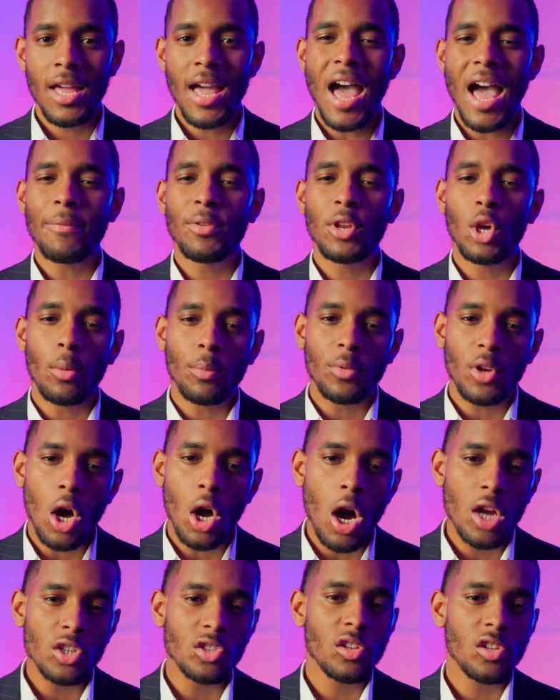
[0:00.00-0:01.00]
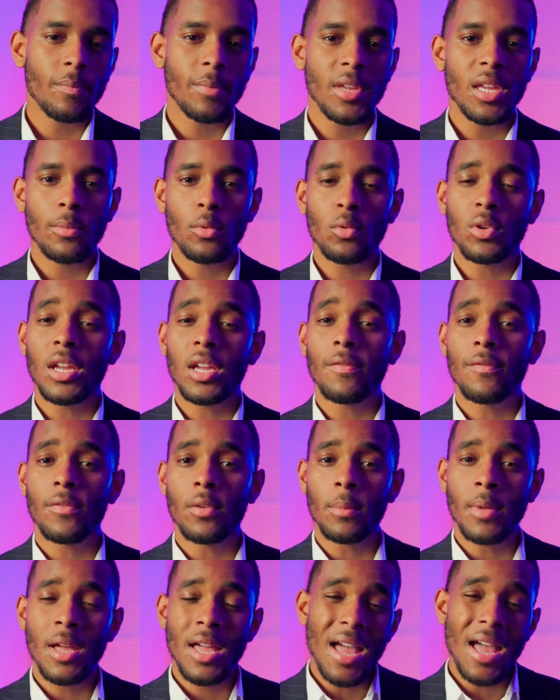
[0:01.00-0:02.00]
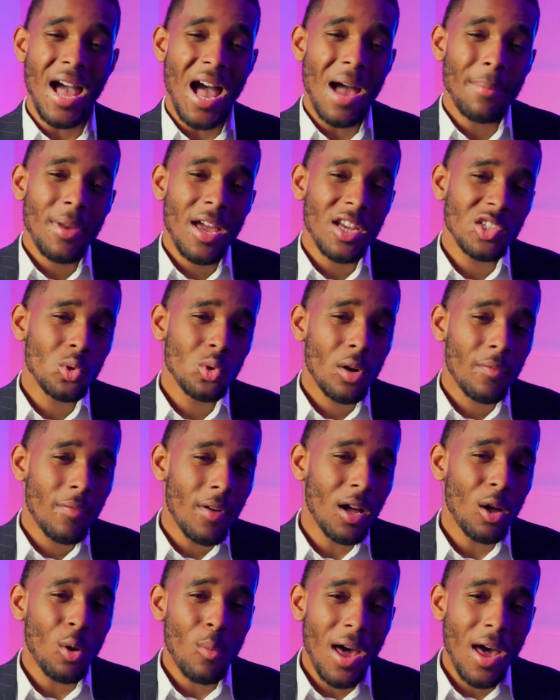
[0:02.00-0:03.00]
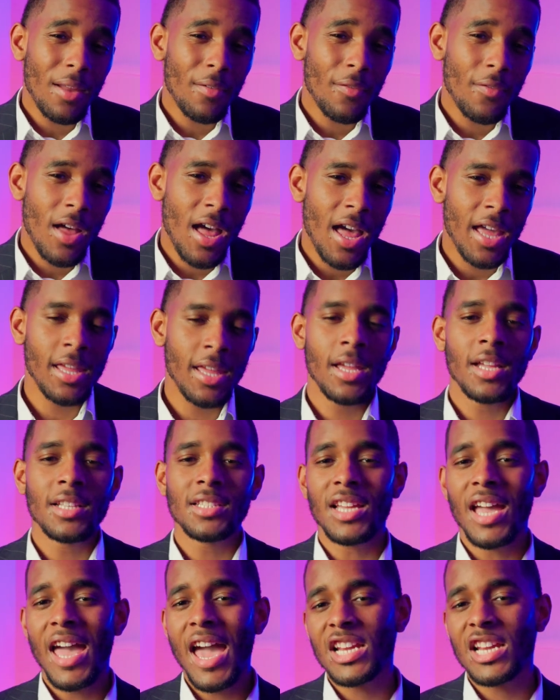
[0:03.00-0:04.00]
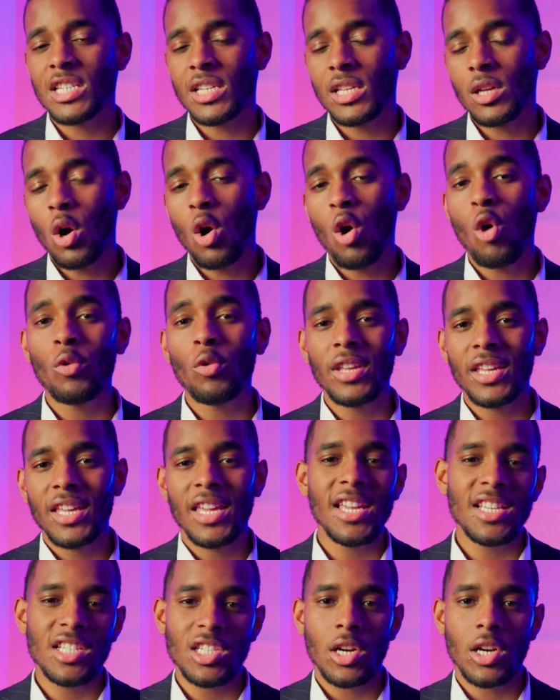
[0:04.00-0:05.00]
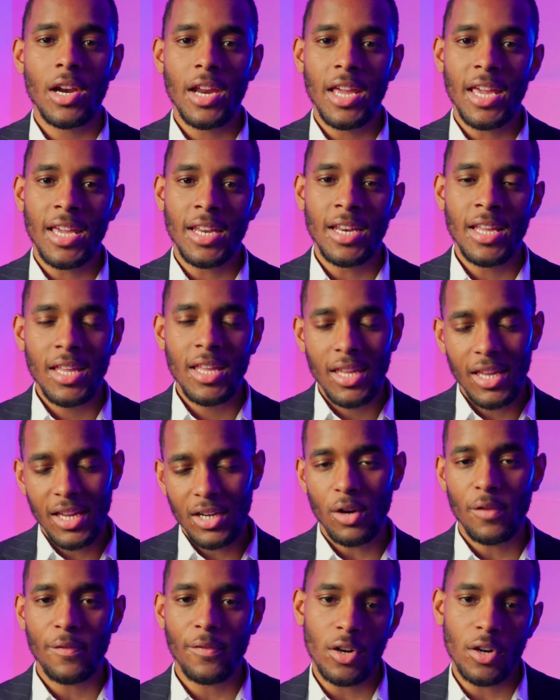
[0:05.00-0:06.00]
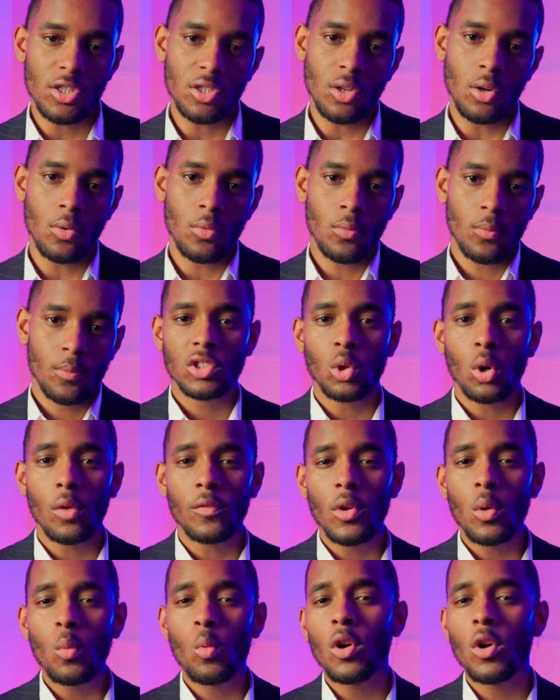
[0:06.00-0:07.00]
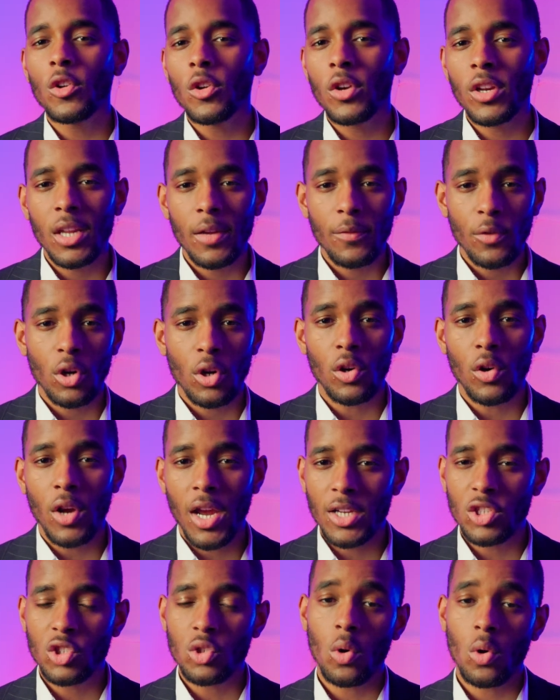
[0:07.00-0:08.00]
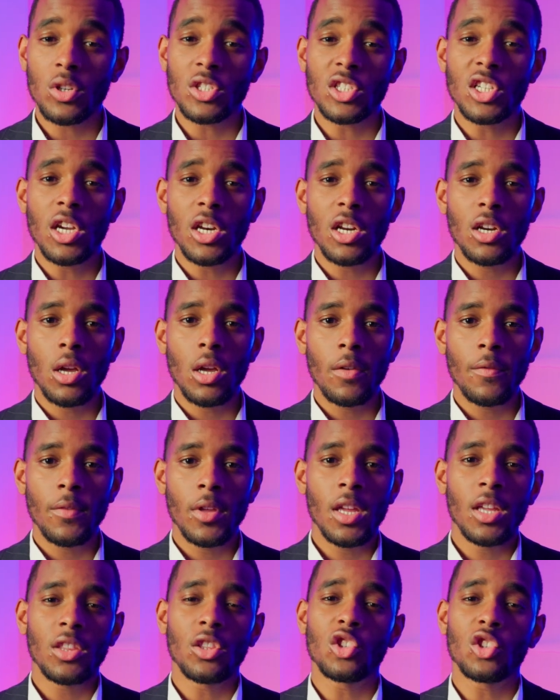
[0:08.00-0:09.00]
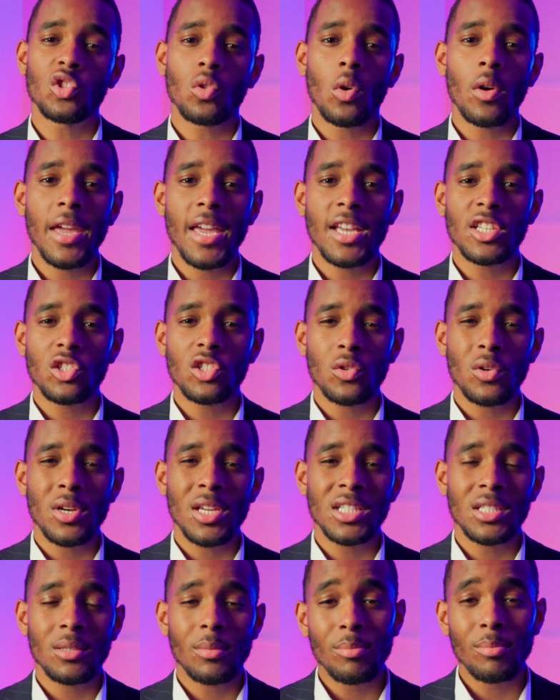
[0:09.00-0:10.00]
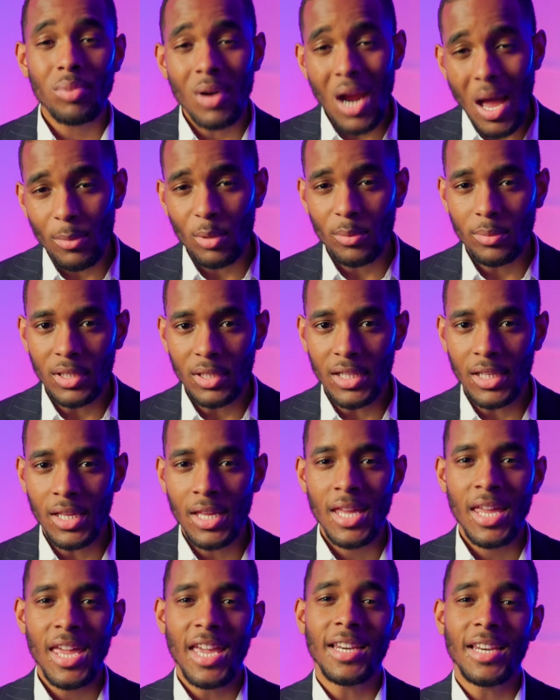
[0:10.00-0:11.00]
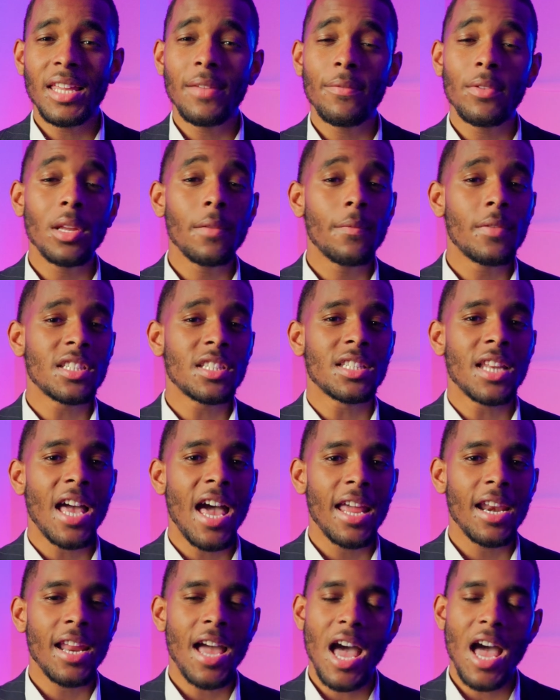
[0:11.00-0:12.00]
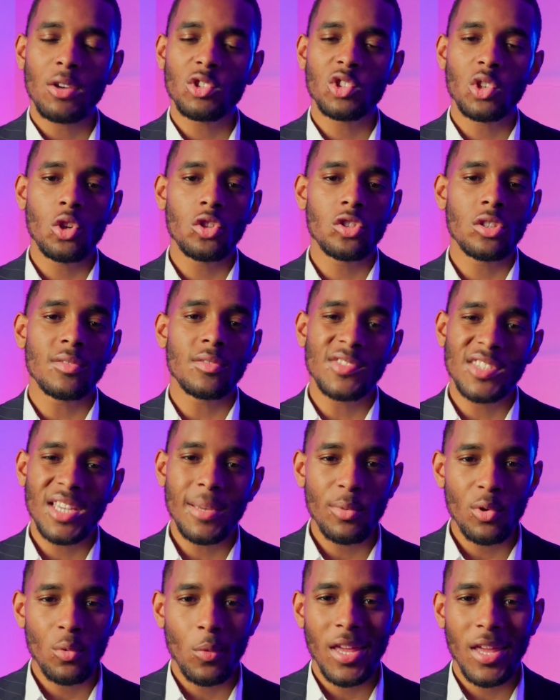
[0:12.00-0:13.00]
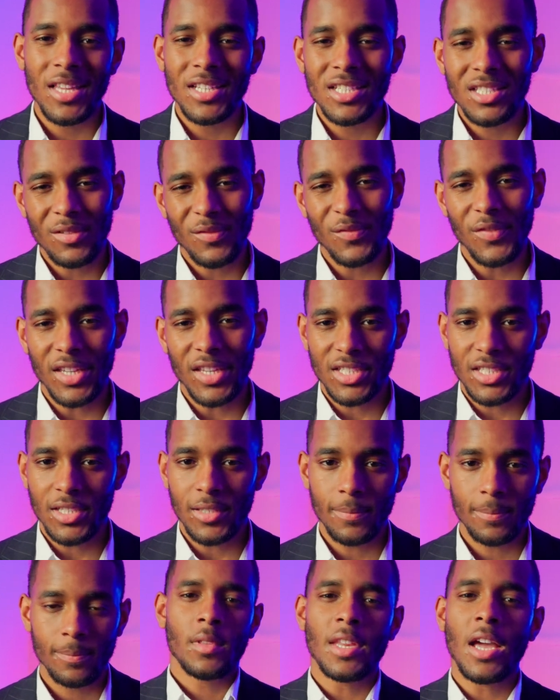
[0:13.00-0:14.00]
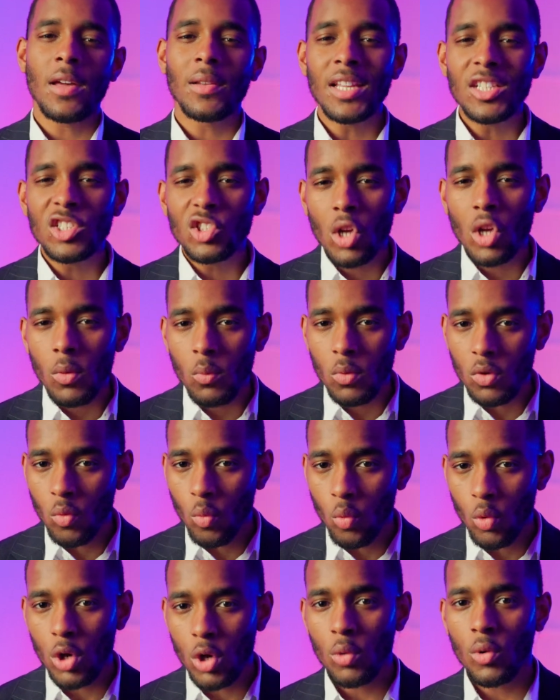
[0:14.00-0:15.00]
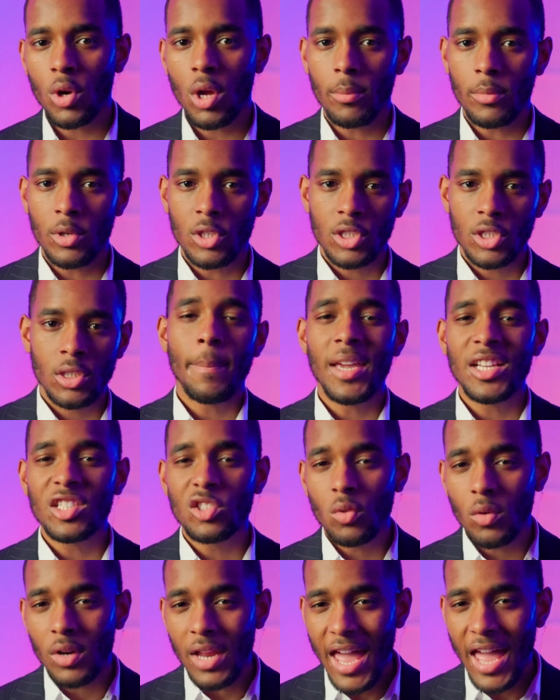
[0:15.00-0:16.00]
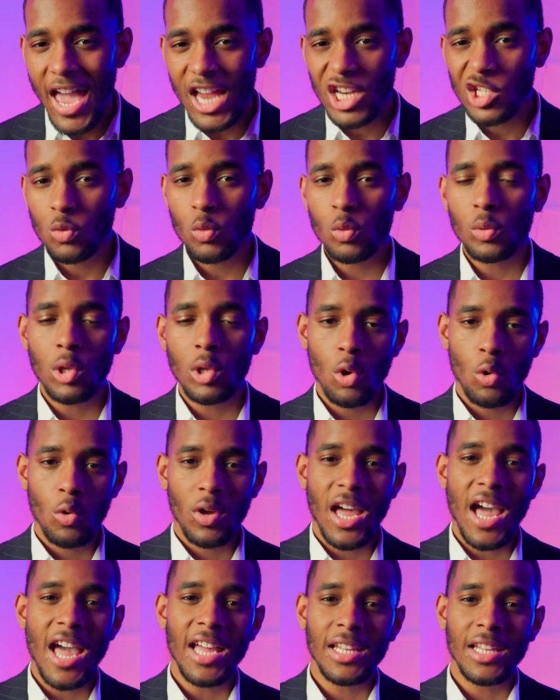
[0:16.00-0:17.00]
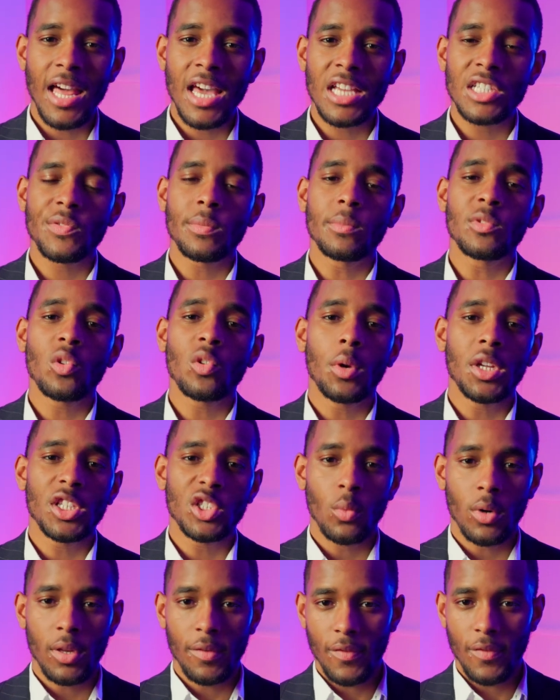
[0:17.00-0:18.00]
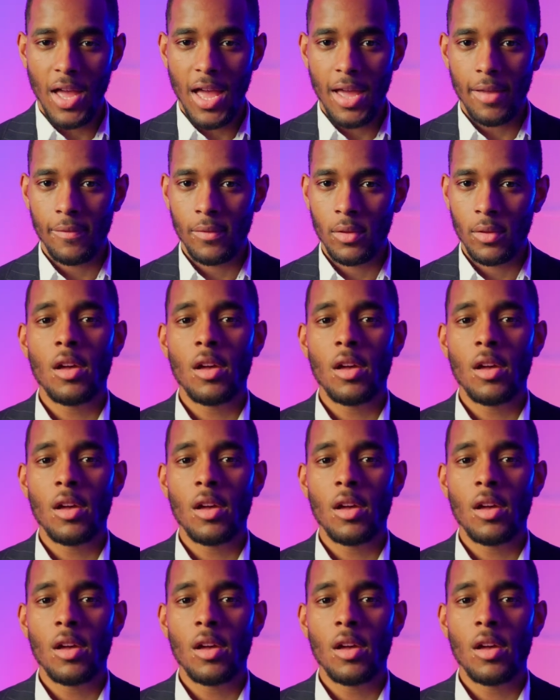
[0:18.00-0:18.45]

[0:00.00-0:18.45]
I've helped hundreds of people get from I'm not sure if I qualify to actually holding keys in their hand in their first home. So if you're wondering if your credit score is good enough, the short answer is probably. And even if it's not, I'll show you some simple ways to fix it. Now let's start with real numbers based on actual loan guidelines from 2025.